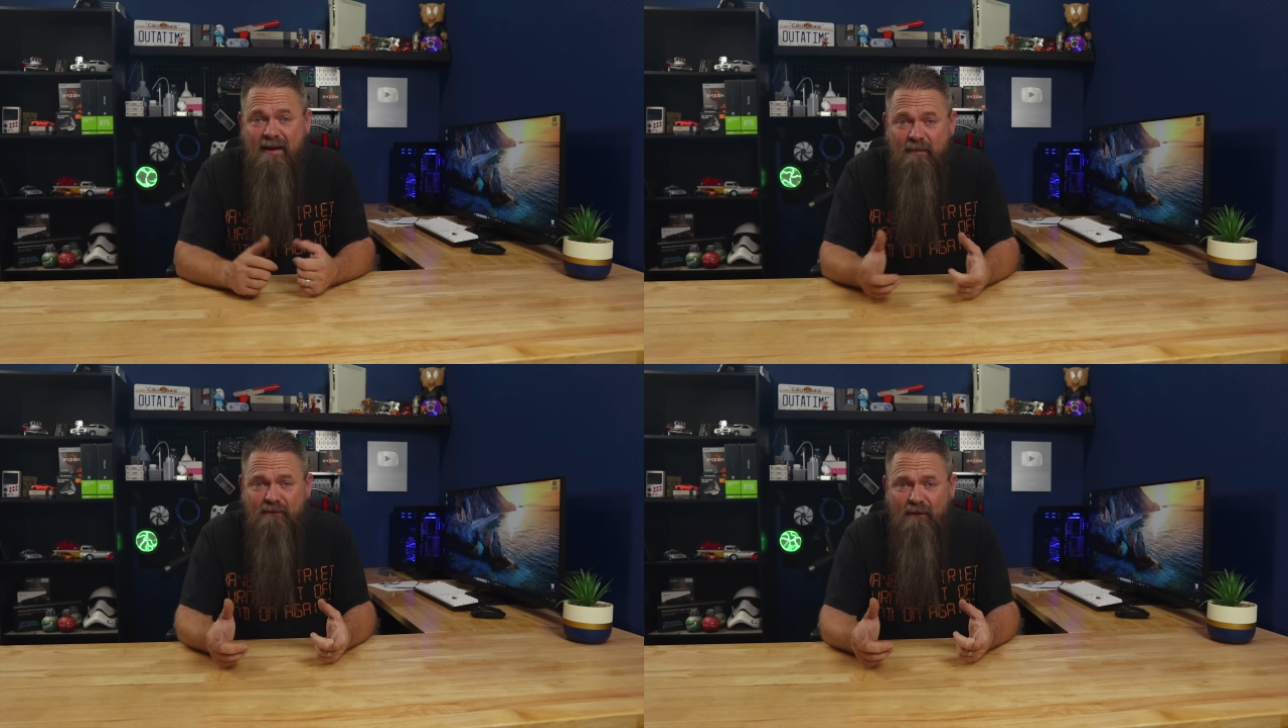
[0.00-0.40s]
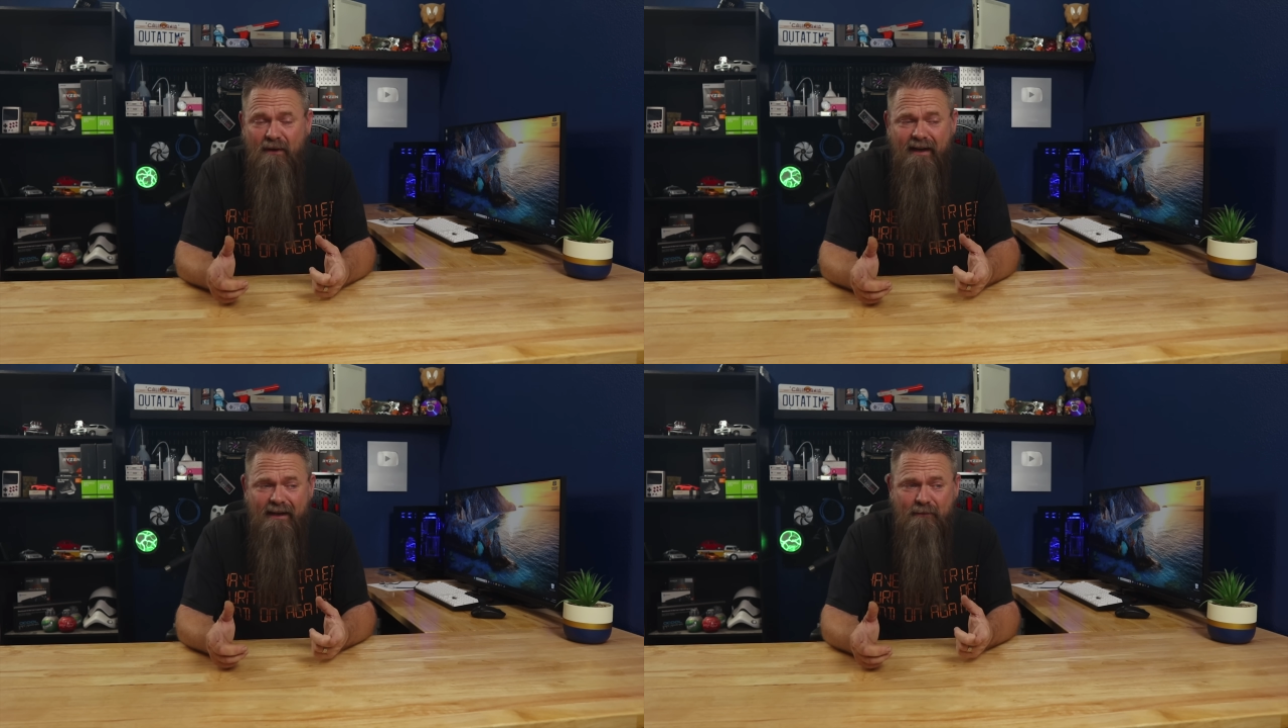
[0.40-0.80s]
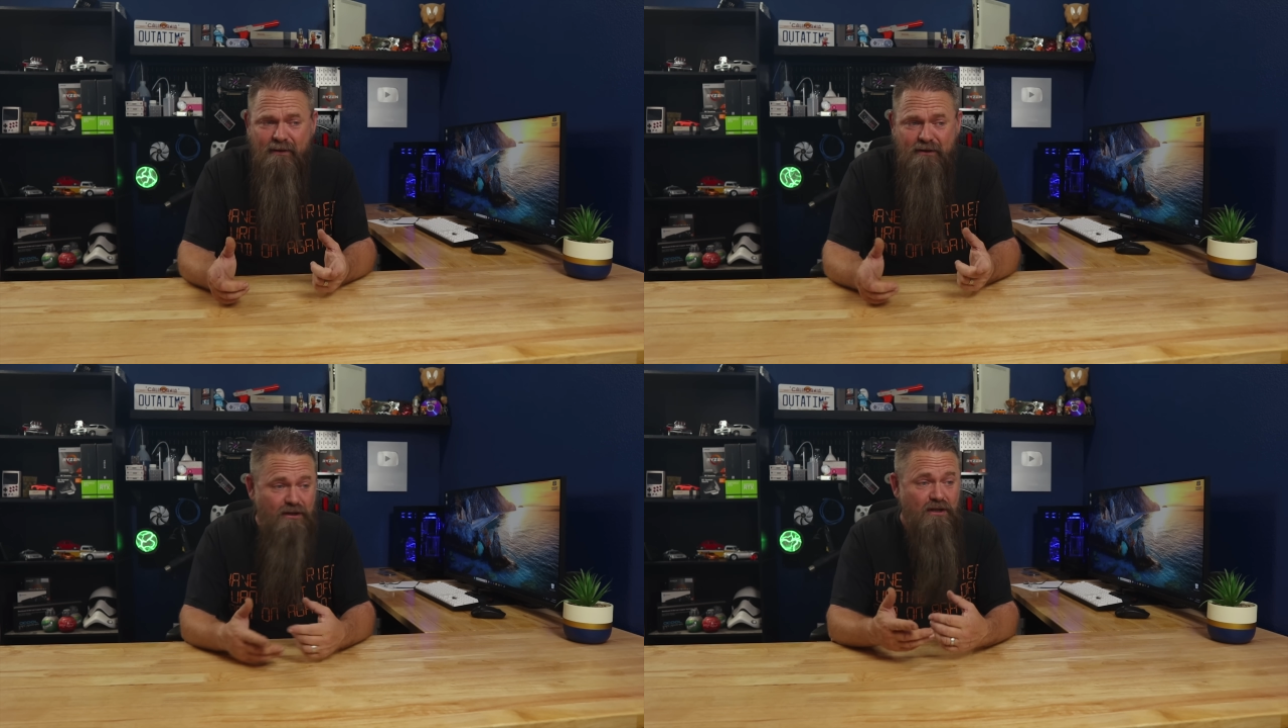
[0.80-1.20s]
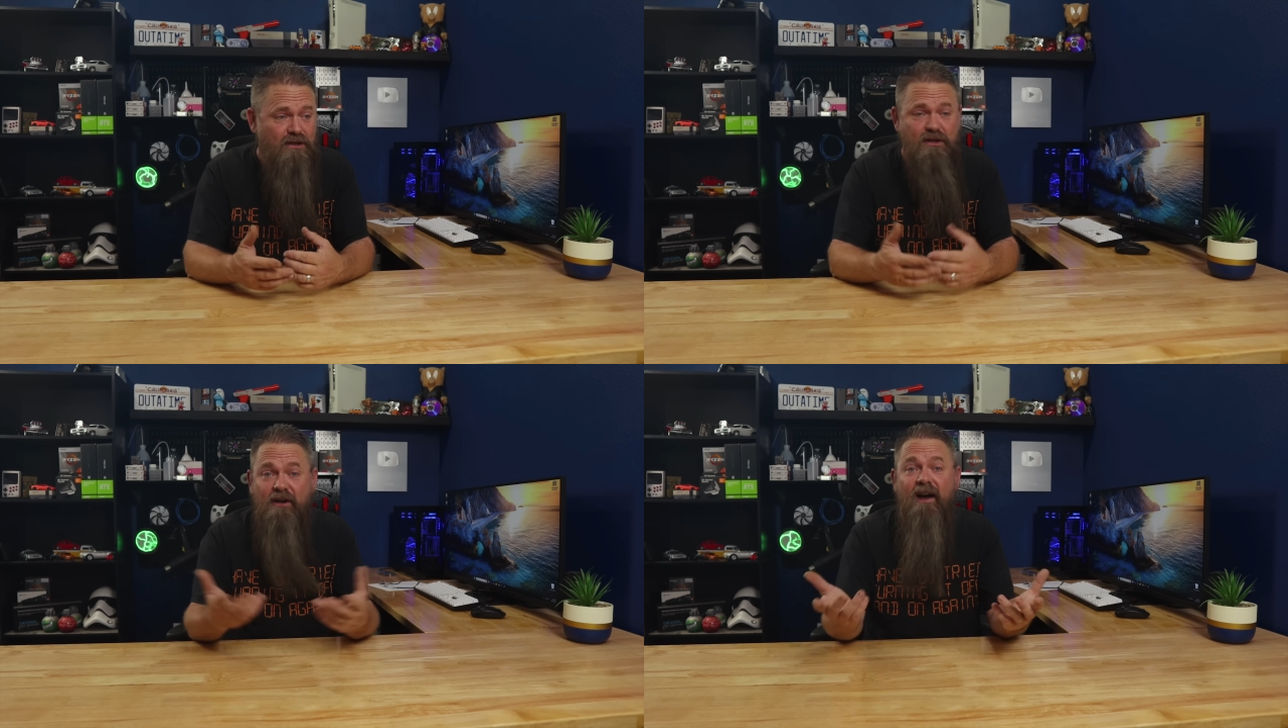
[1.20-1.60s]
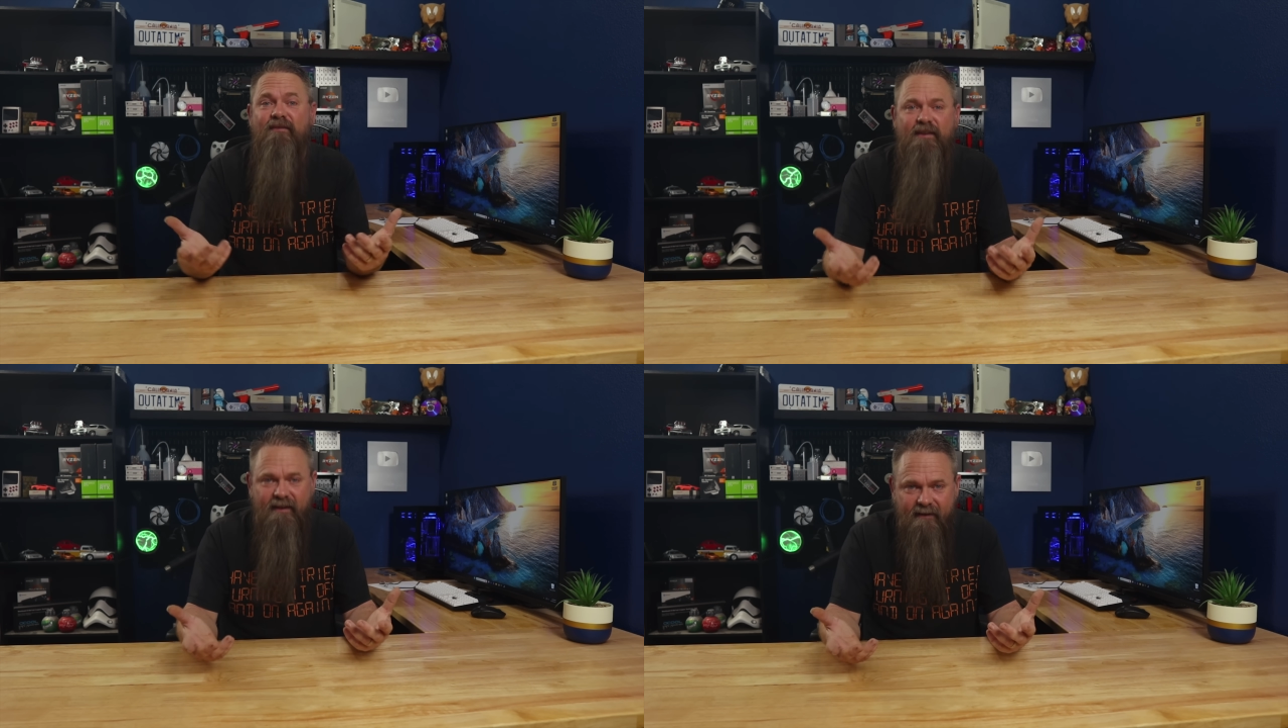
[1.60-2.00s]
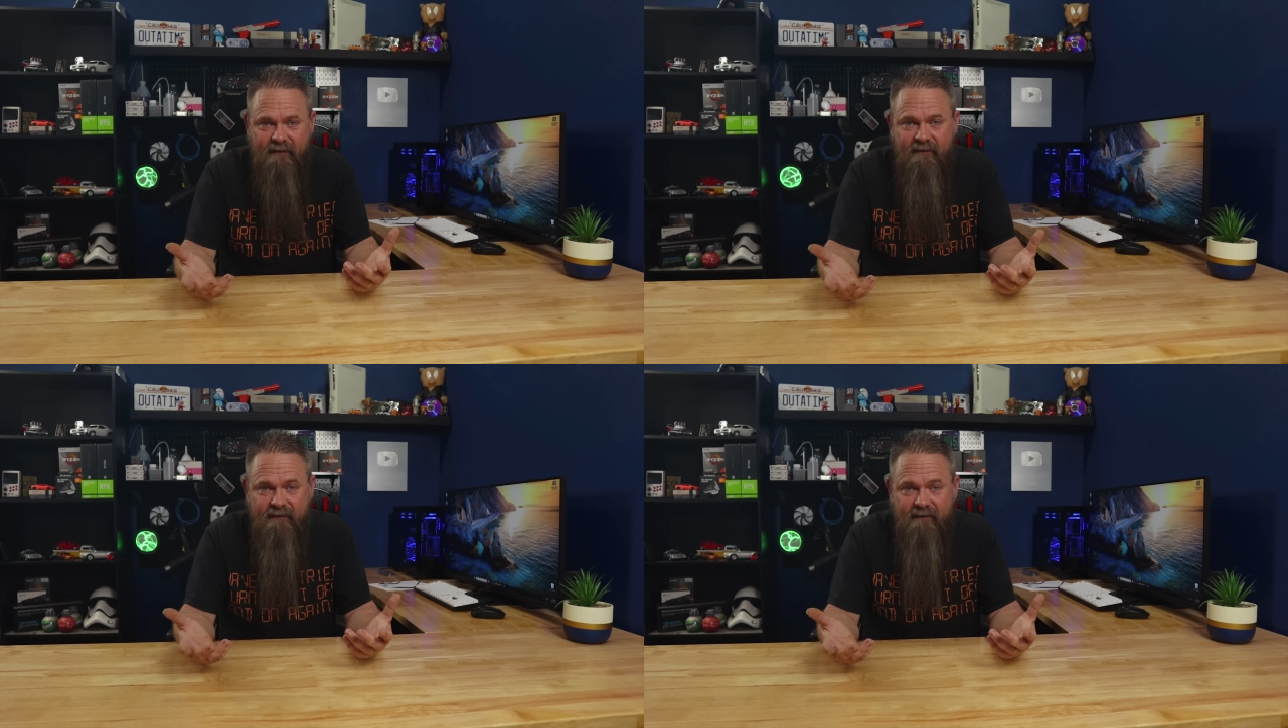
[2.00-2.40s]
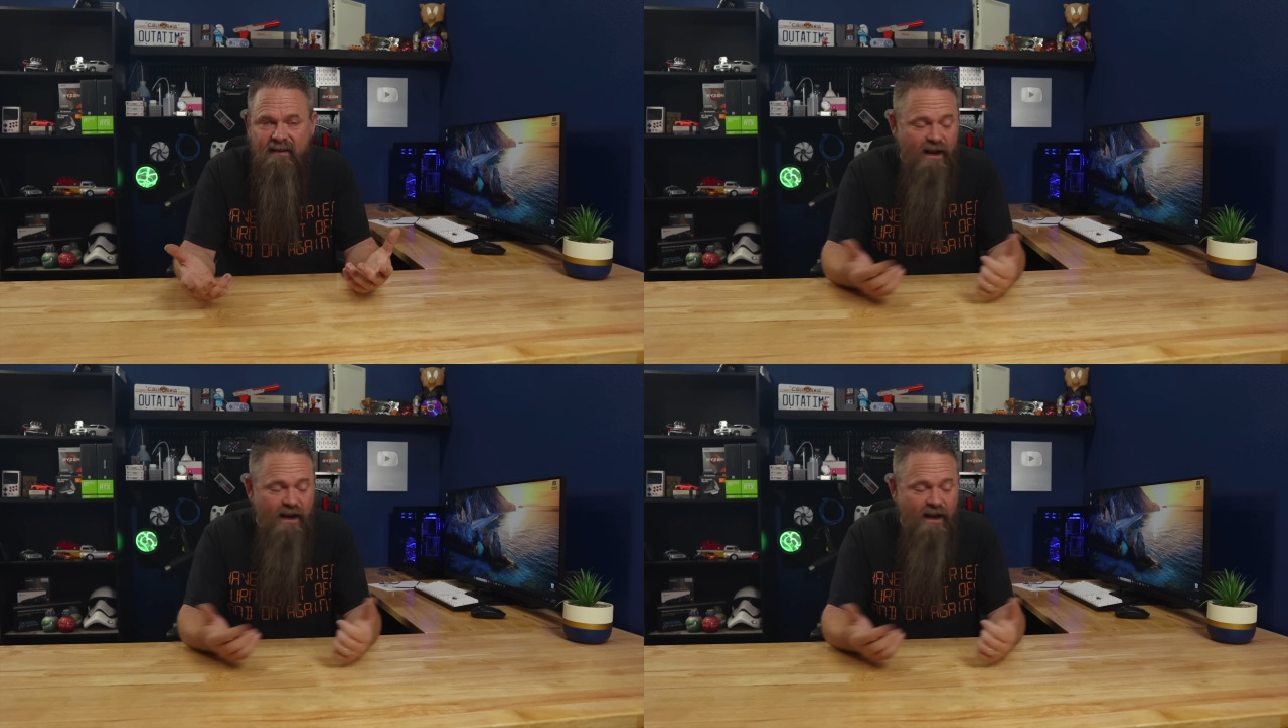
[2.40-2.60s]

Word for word: before it would just shut off again.